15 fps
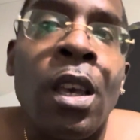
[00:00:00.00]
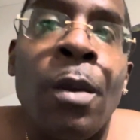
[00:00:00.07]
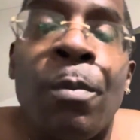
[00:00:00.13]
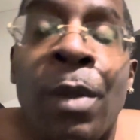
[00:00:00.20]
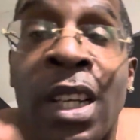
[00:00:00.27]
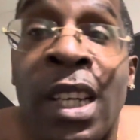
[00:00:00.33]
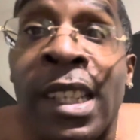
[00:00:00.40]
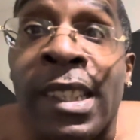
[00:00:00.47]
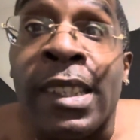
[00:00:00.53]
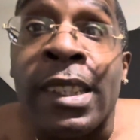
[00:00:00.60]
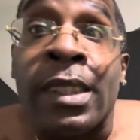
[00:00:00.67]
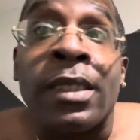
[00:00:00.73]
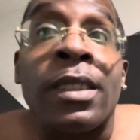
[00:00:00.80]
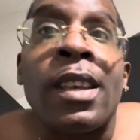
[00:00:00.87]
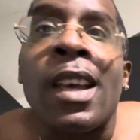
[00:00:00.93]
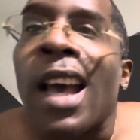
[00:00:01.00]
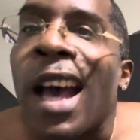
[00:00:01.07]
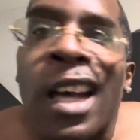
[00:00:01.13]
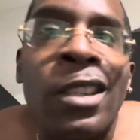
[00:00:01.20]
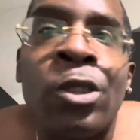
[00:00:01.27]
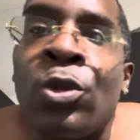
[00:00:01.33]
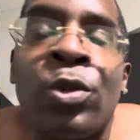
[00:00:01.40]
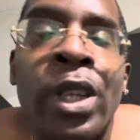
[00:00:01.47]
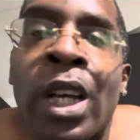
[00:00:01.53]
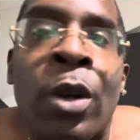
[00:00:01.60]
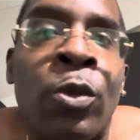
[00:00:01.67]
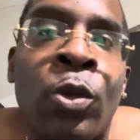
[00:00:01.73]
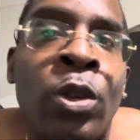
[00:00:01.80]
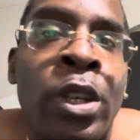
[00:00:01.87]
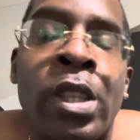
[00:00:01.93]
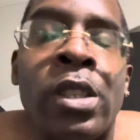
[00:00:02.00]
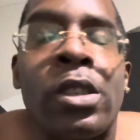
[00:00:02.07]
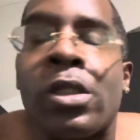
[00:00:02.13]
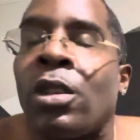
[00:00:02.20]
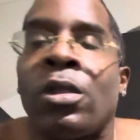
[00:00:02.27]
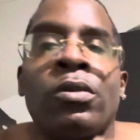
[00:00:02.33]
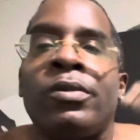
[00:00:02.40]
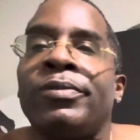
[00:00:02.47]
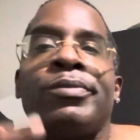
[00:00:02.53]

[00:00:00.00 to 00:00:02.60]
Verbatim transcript: but listen, I do what I want. So